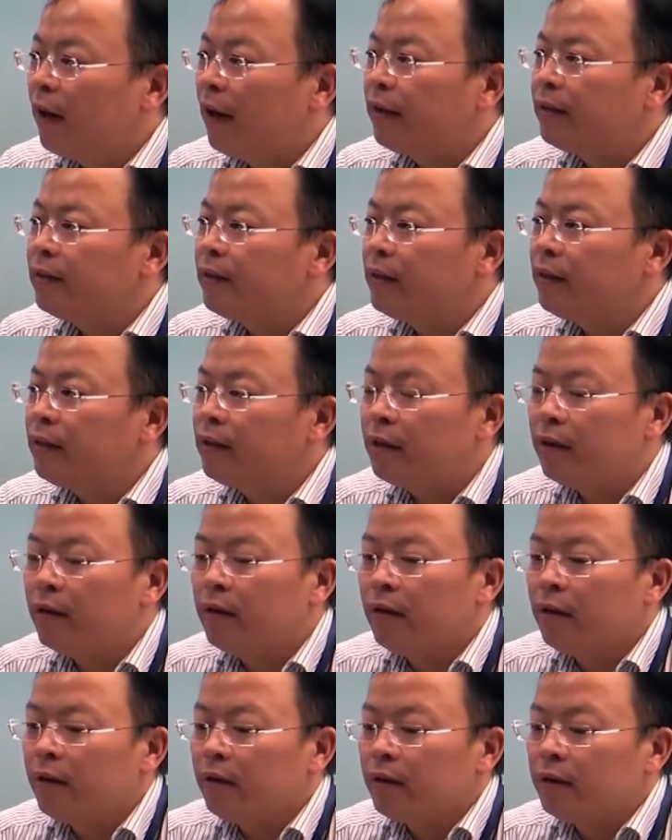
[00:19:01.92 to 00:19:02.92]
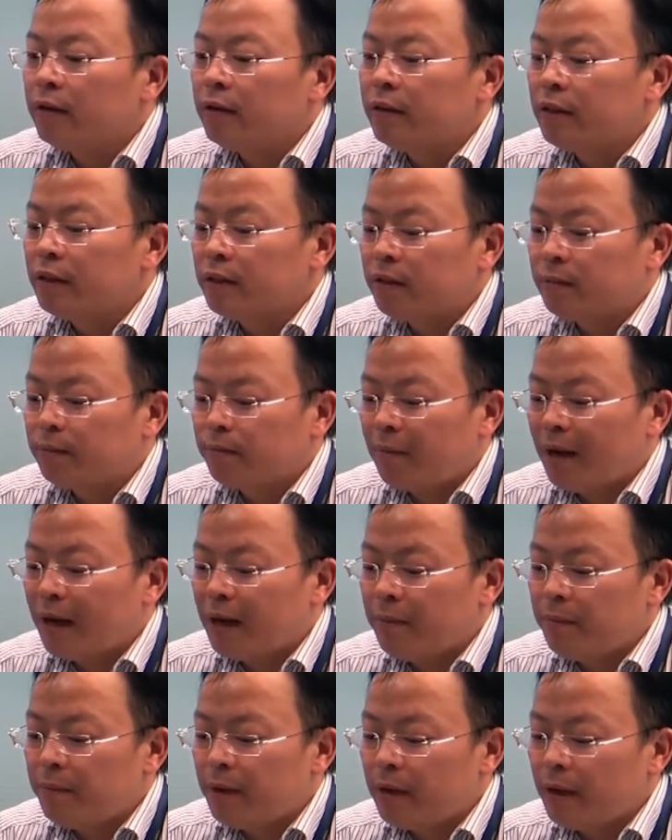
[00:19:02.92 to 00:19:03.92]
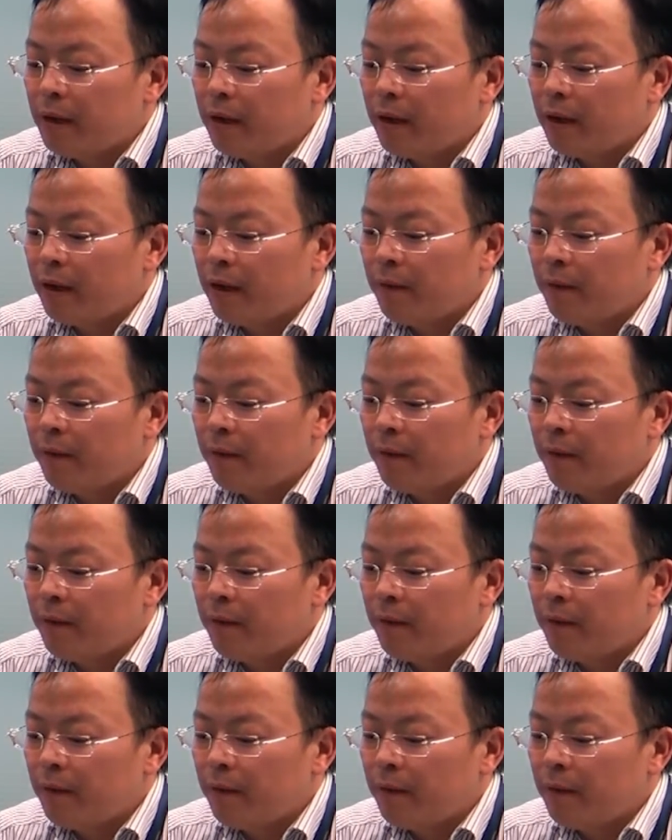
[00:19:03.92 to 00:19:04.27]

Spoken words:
I think this might be